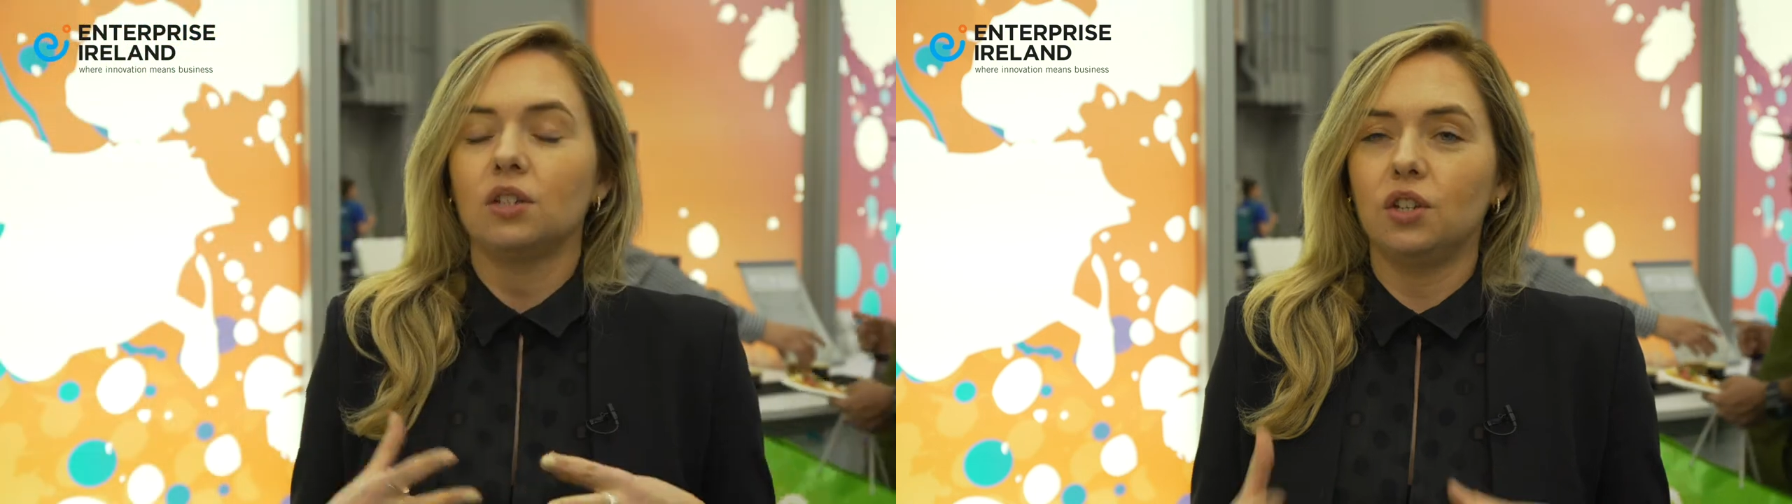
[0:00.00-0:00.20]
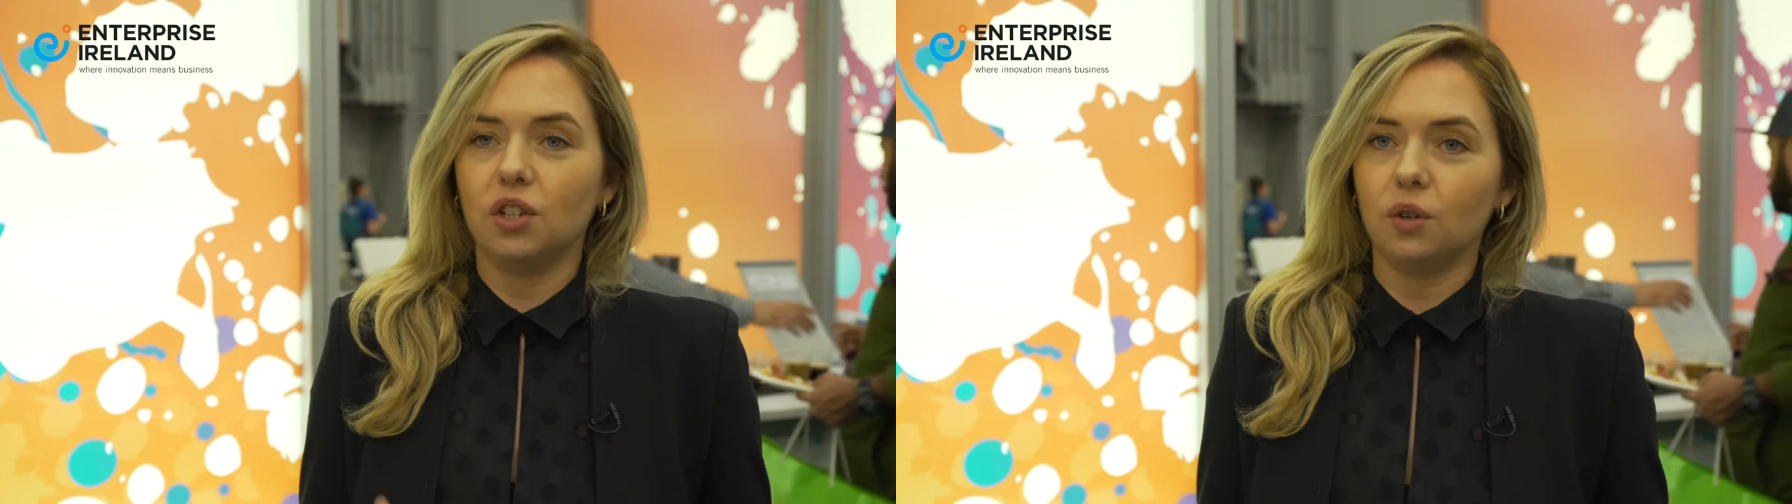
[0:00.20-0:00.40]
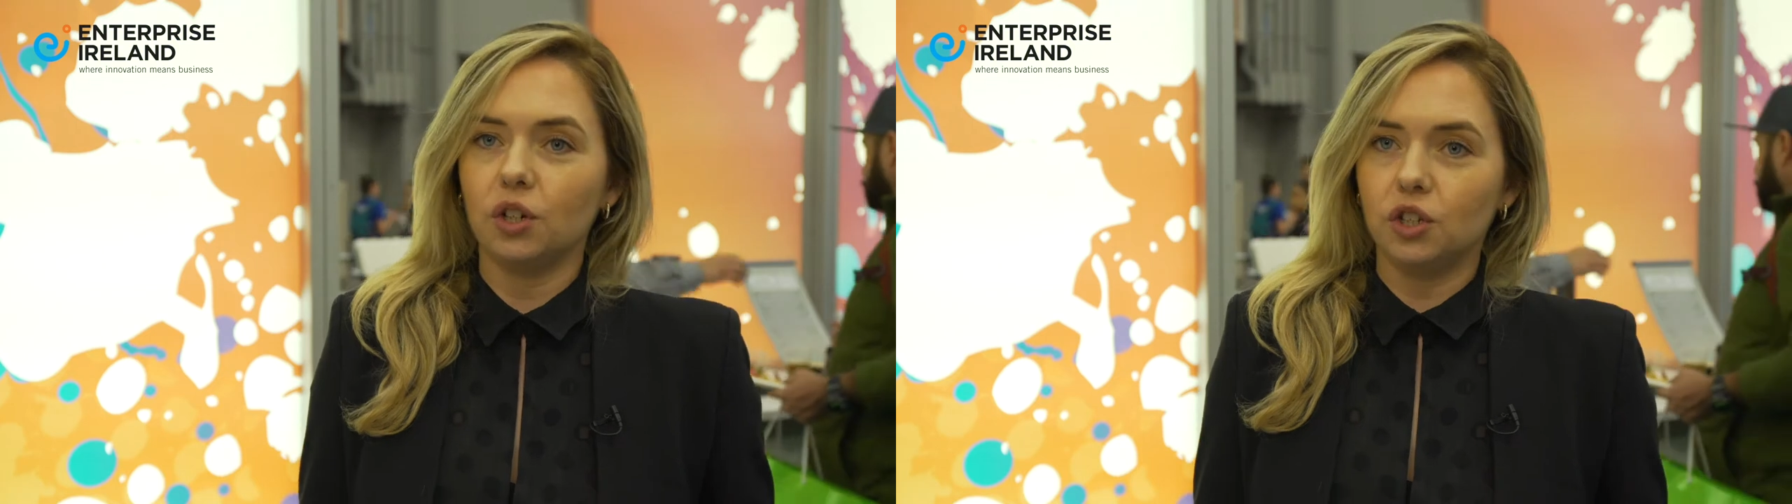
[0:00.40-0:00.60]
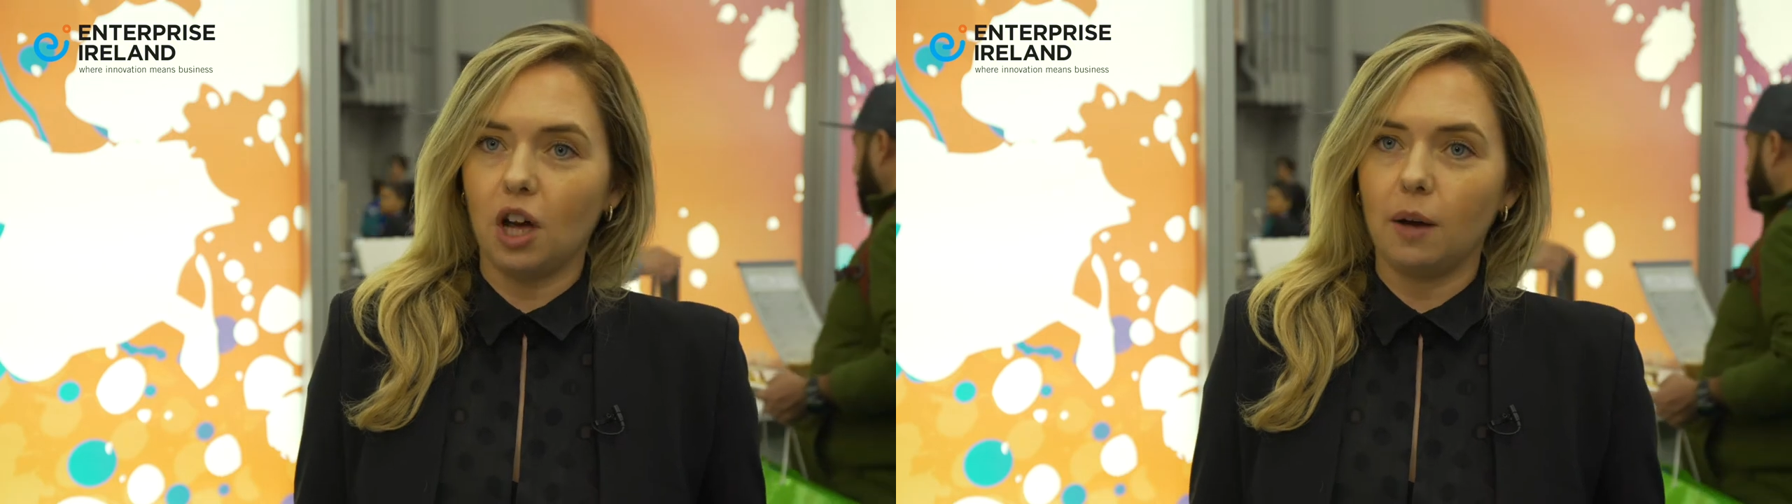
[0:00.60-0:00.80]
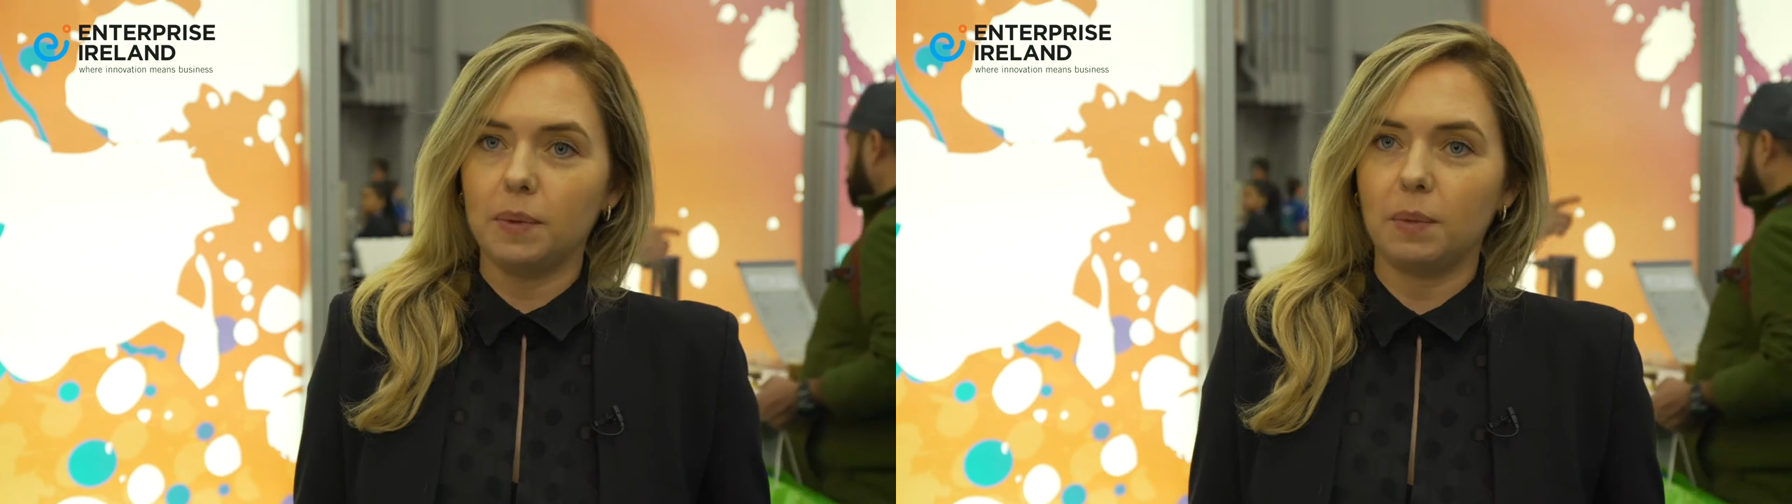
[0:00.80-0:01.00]
to do their
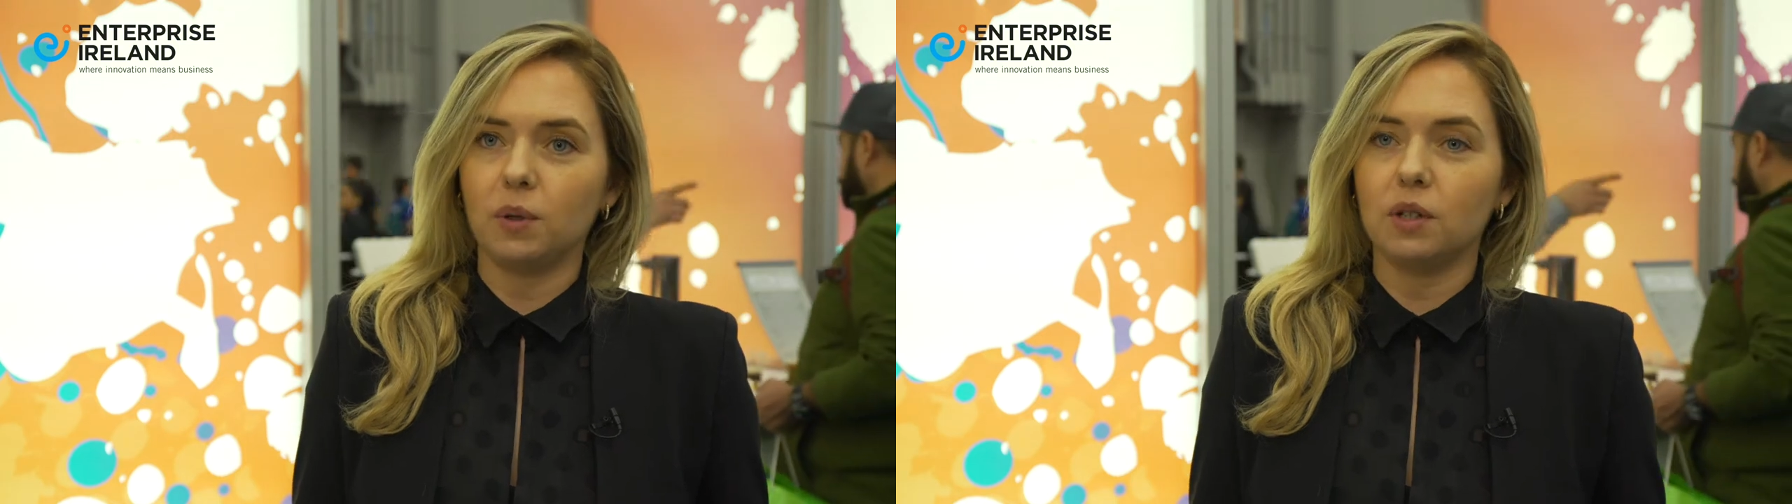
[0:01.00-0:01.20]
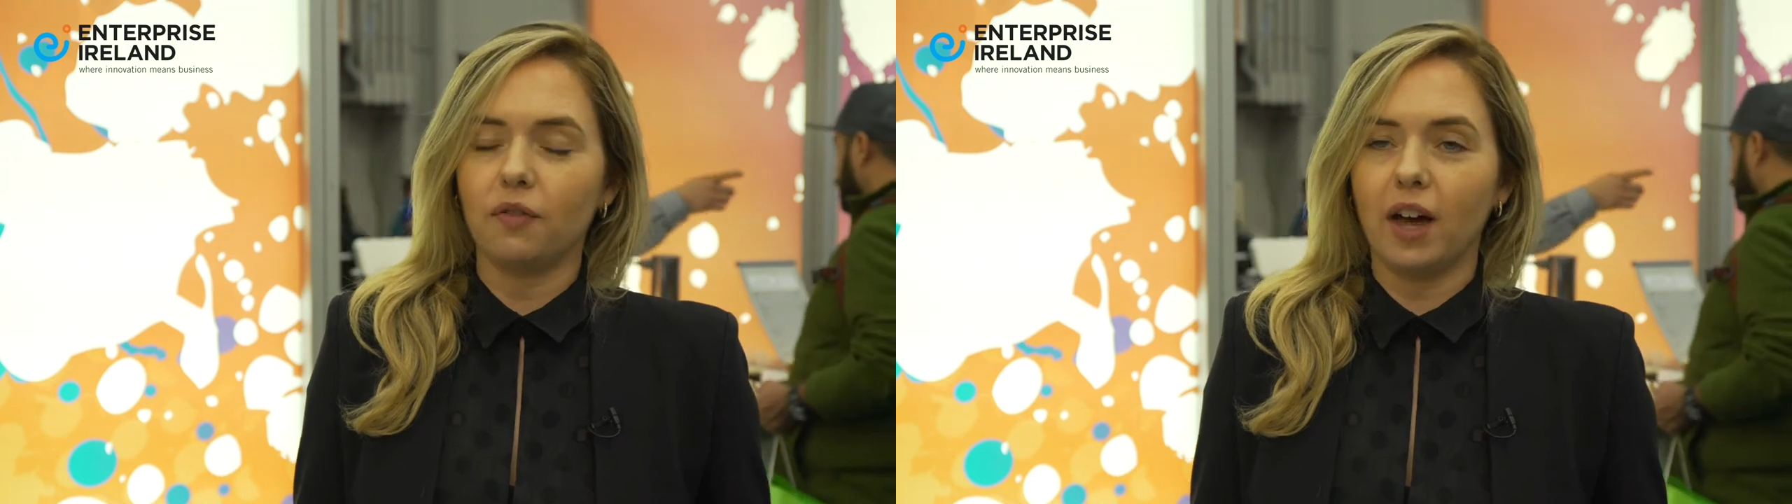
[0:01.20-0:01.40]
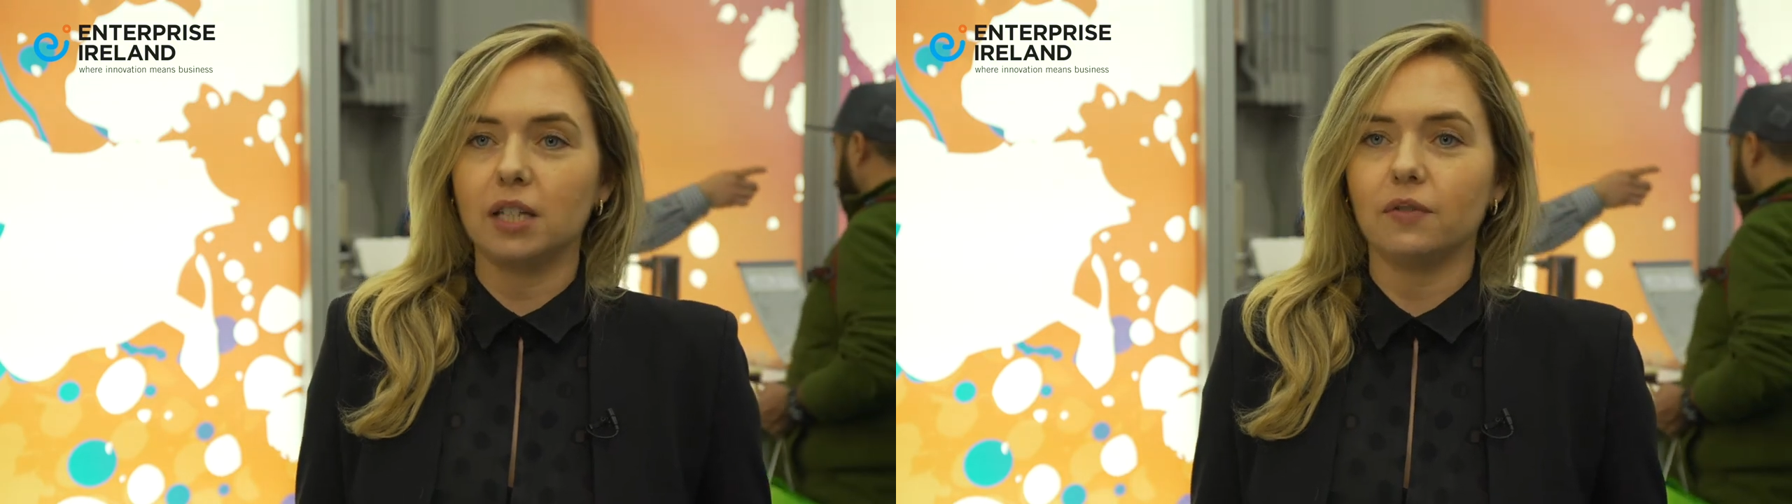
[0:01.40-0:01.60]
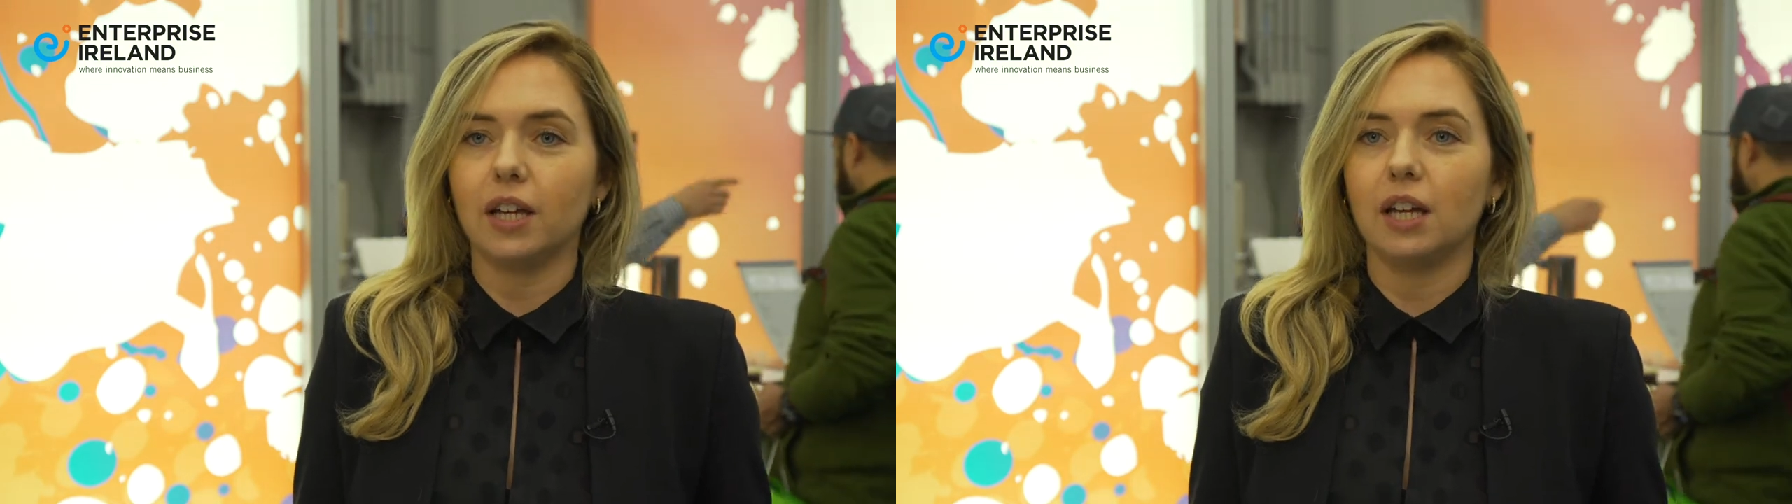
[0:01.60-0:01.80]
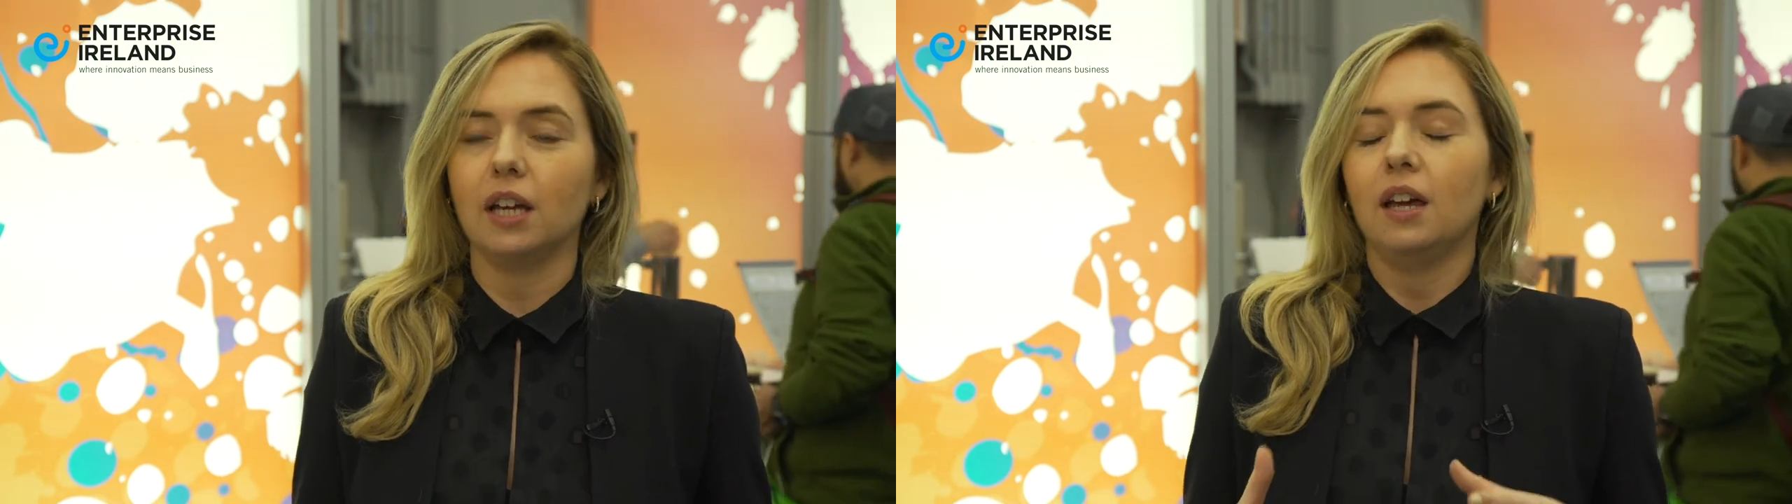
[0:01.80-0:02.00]
jobs most
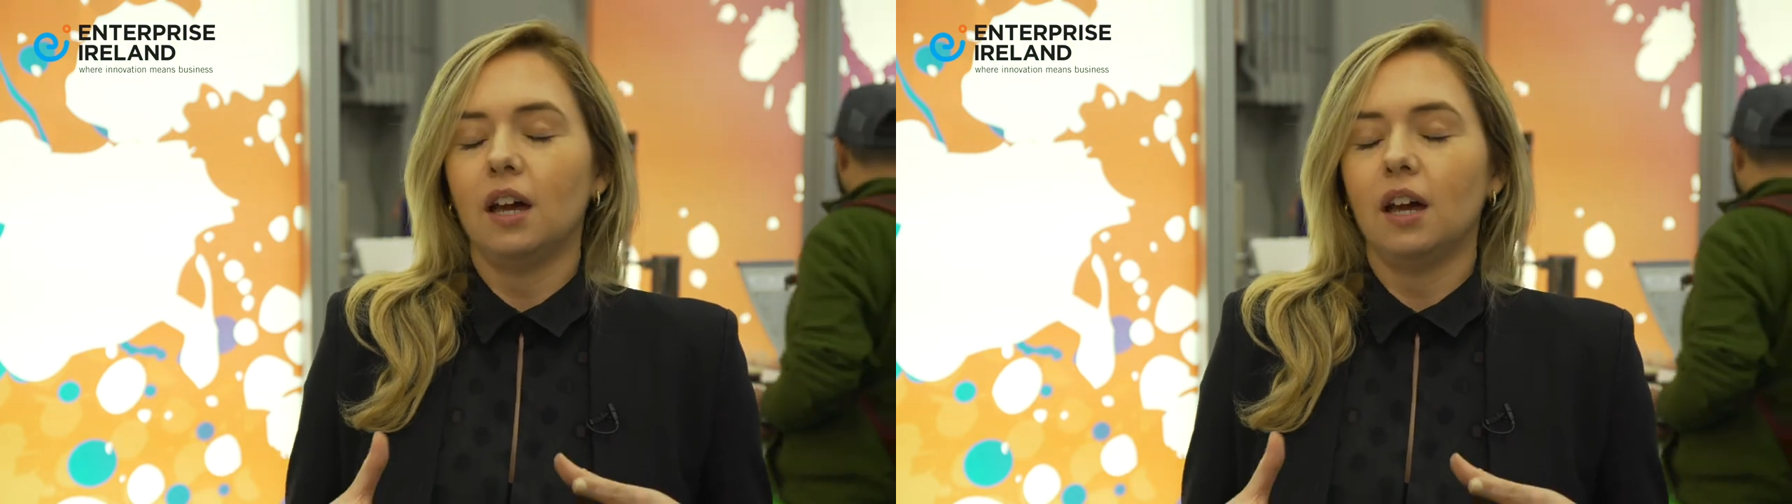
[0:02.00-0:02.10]
effectively.